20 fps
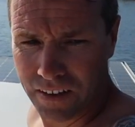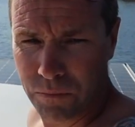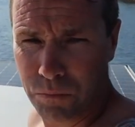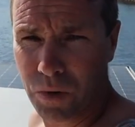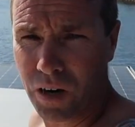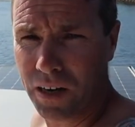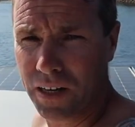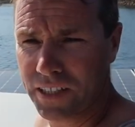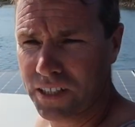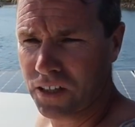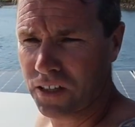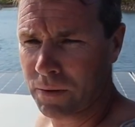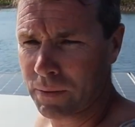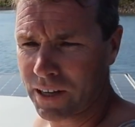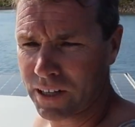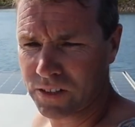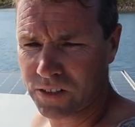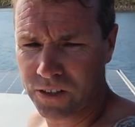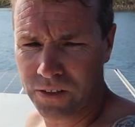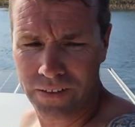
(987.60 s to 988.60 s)
probably doing
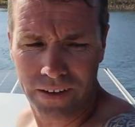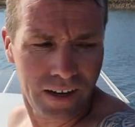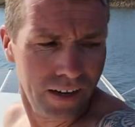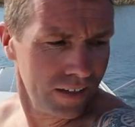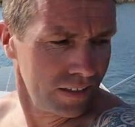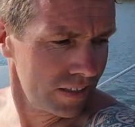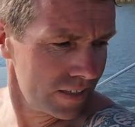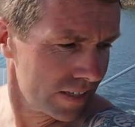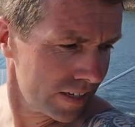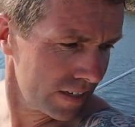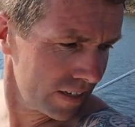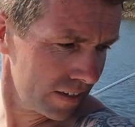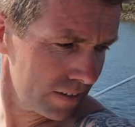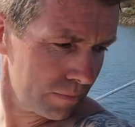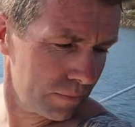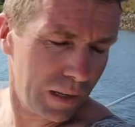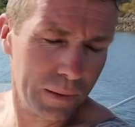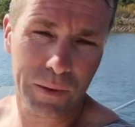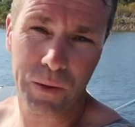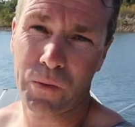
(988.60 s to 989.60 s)
about 2 knots,
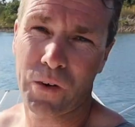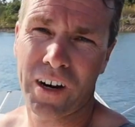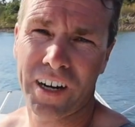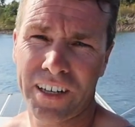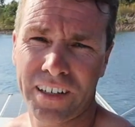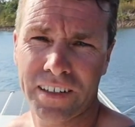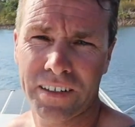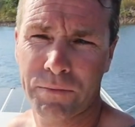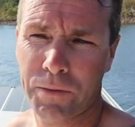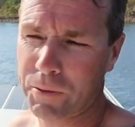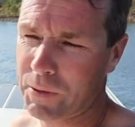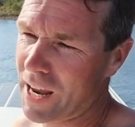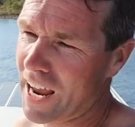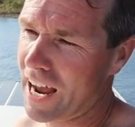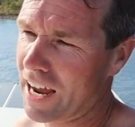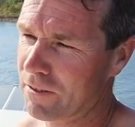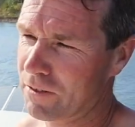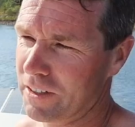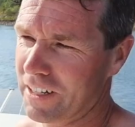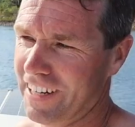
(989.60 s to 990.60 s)
maybe 1, maybe
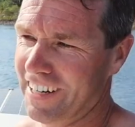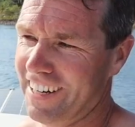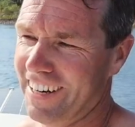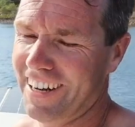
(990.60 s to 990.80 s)
half it.